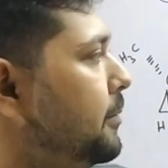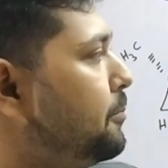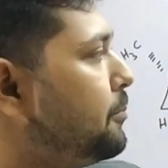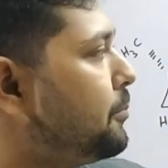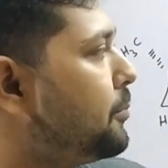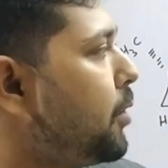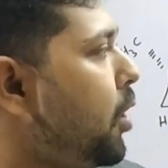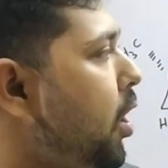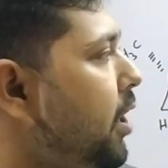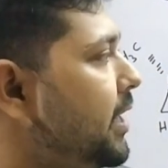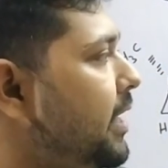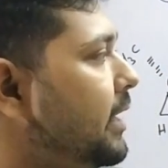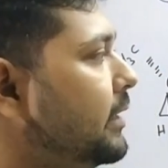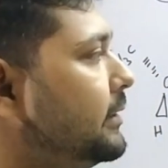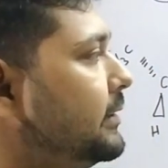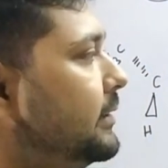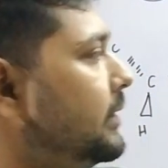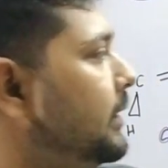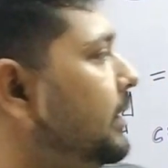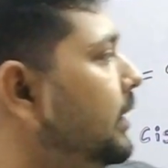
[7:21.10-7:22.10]
the
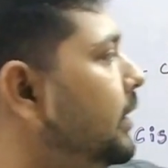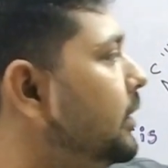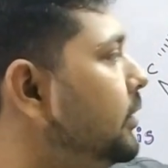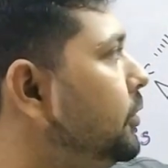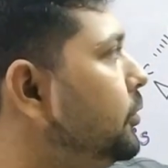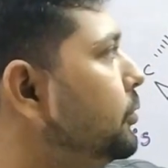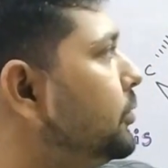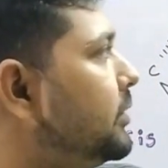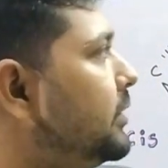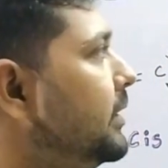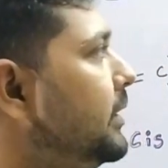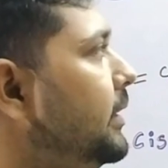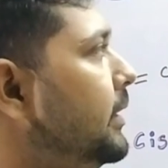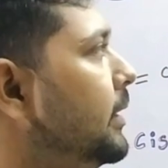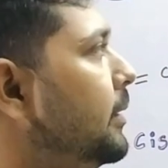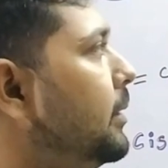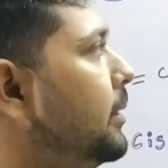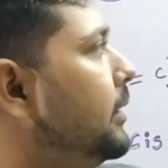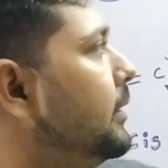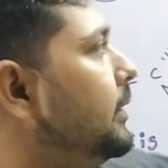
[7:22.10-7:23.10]
products you
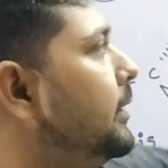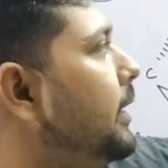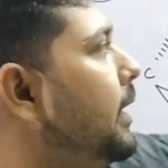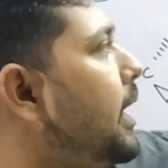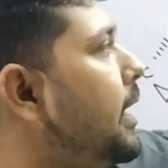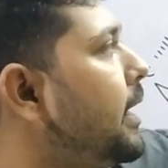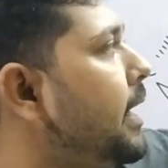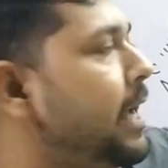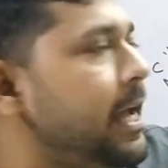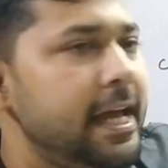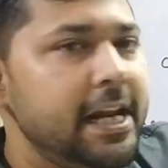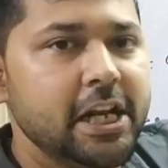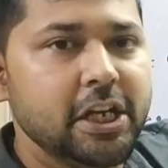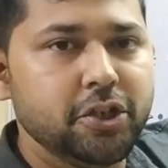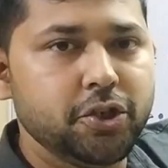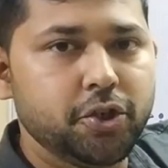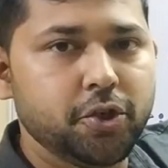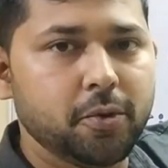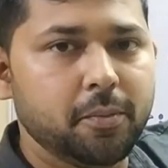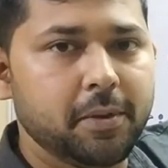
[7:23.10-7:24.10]
see they are
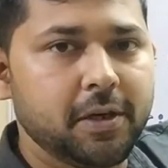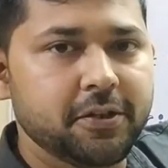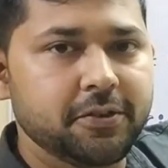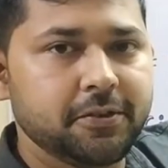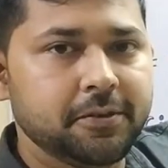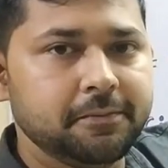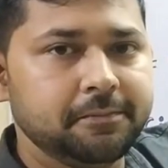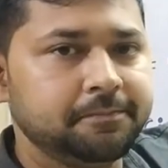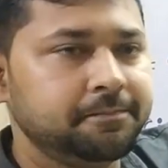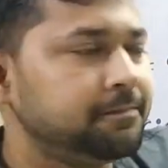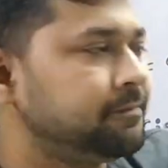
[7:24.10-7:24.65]
enantiomers.